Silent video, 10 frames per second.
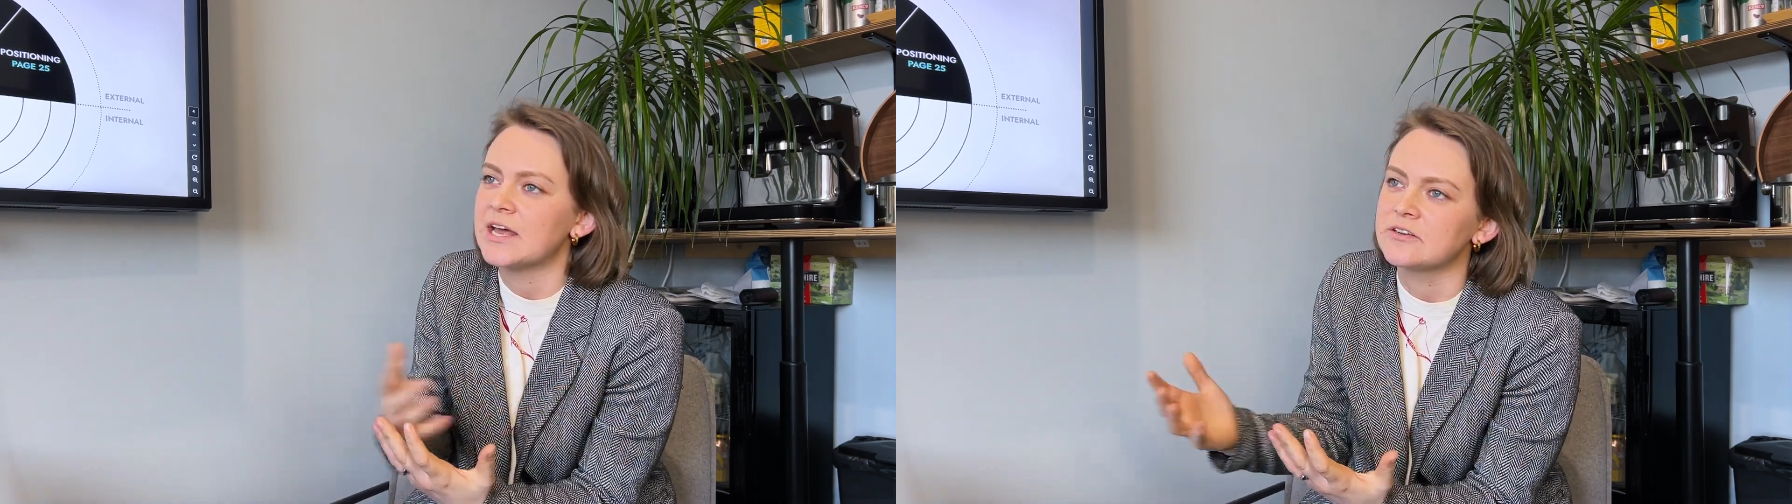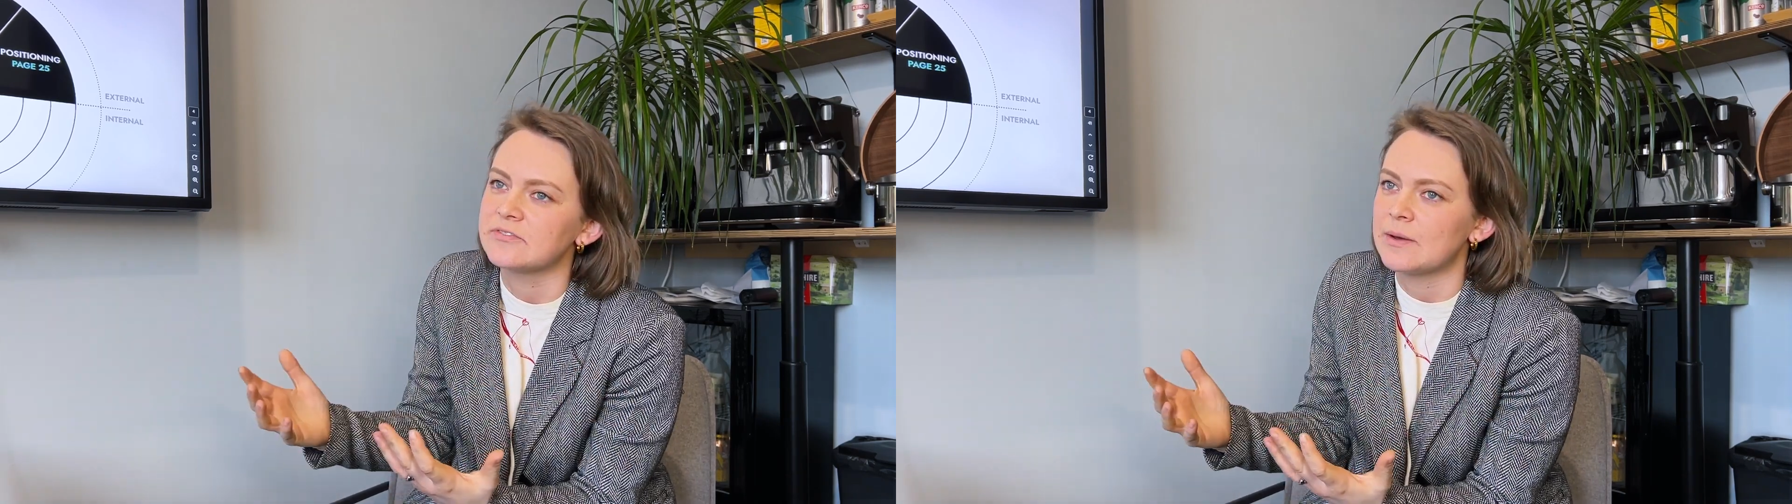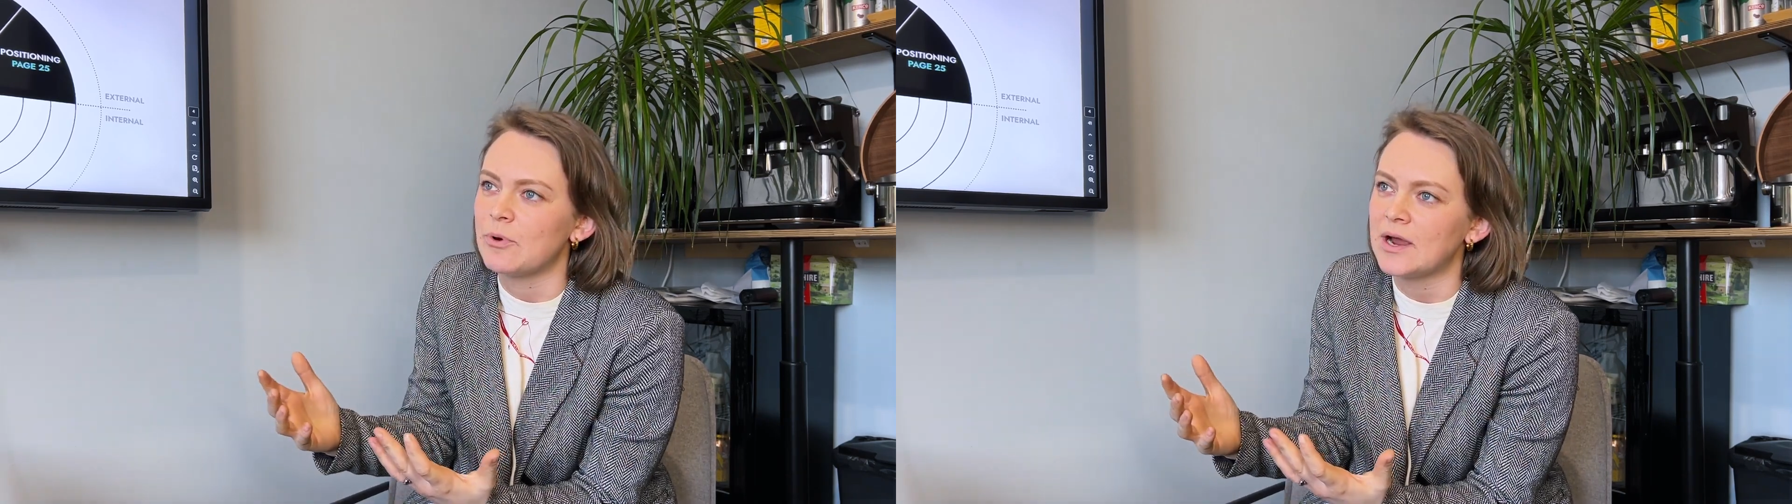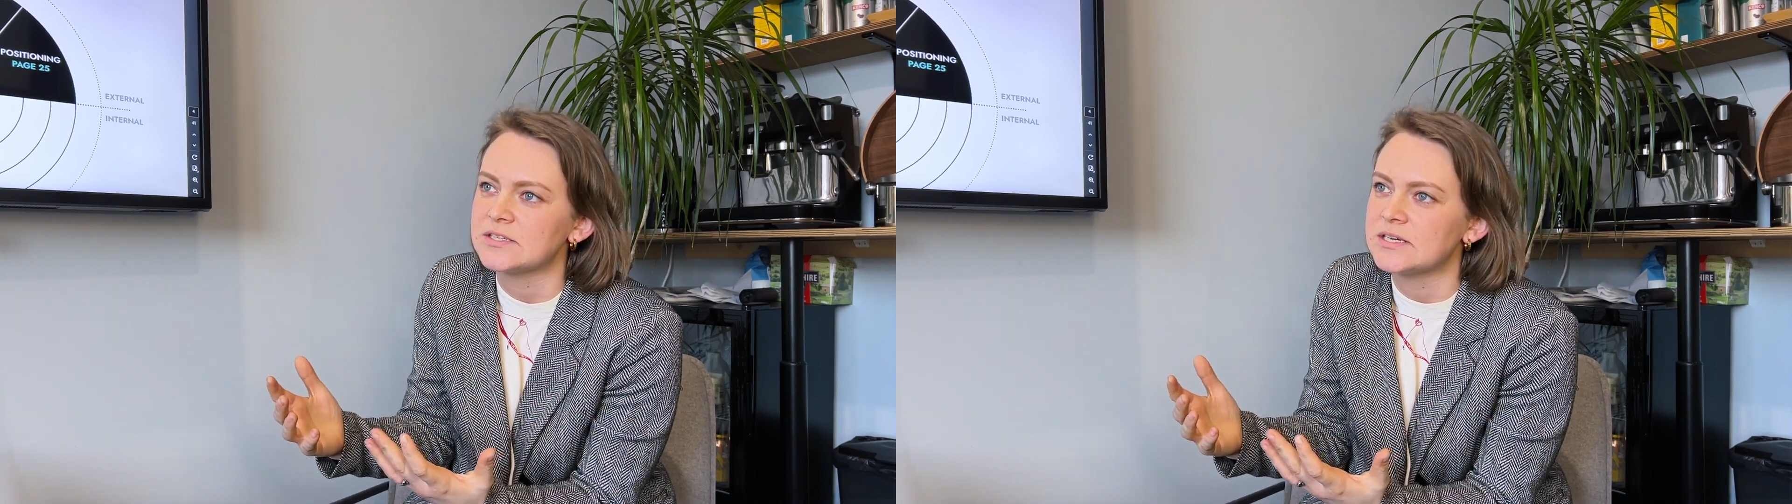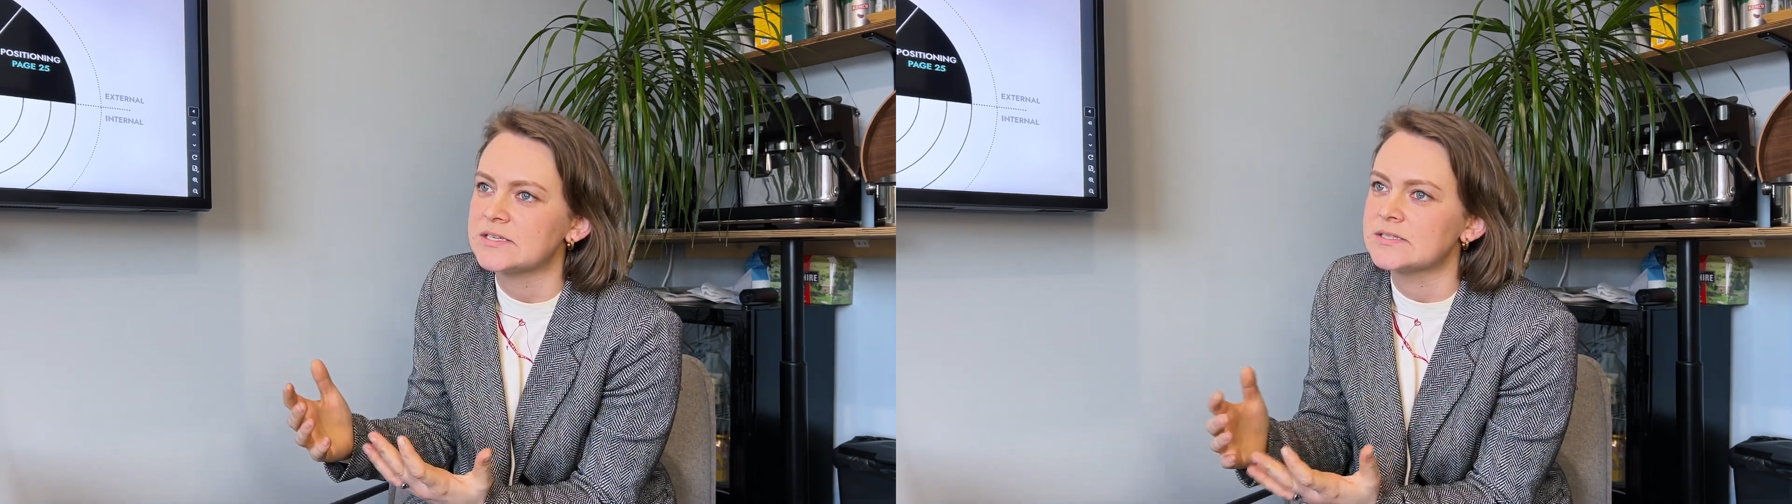end of their
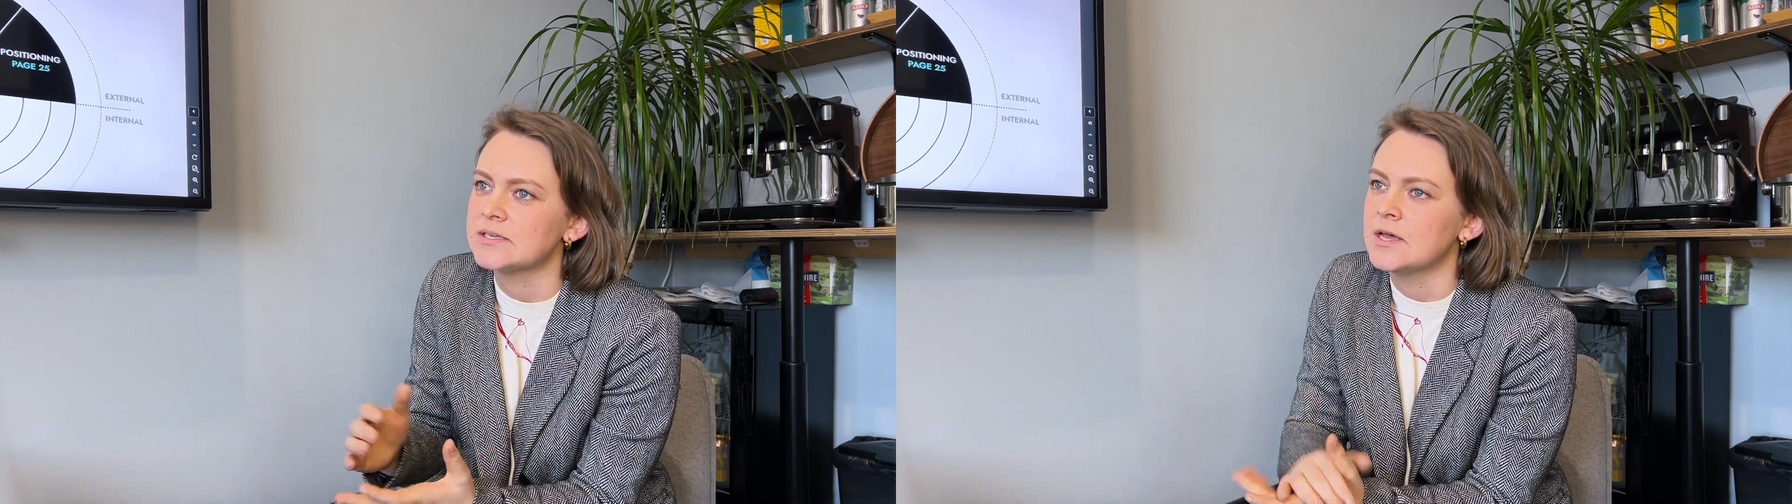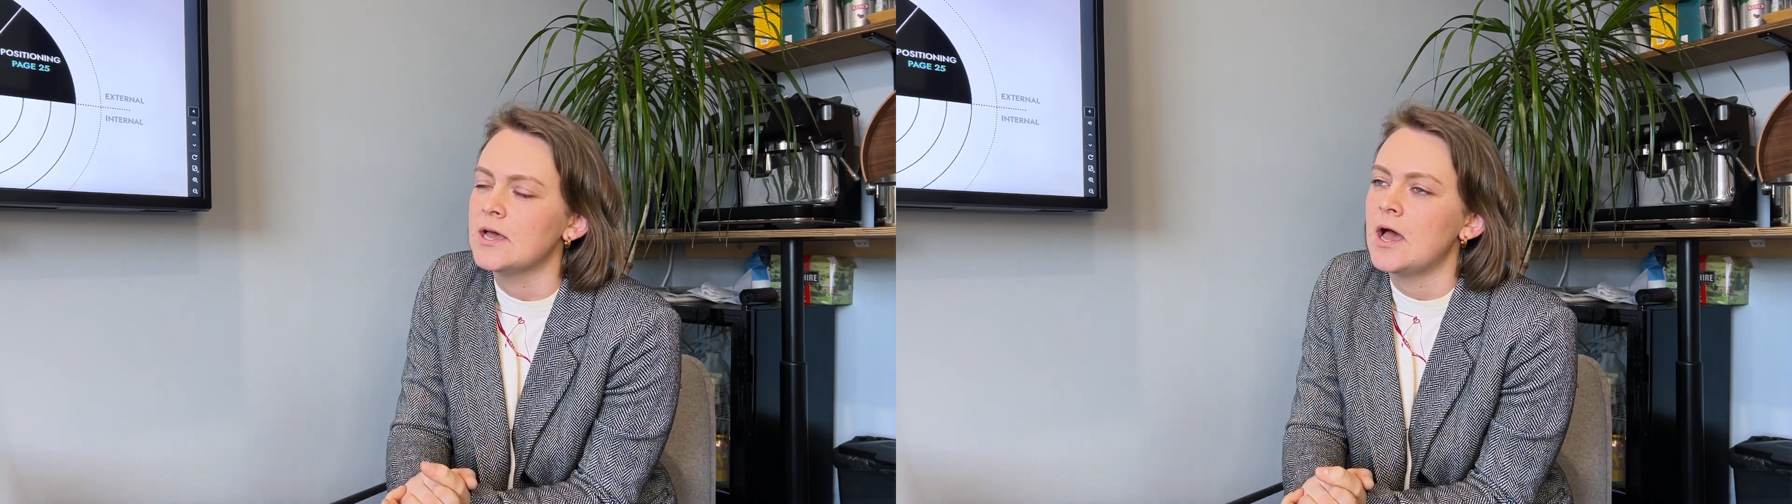practice.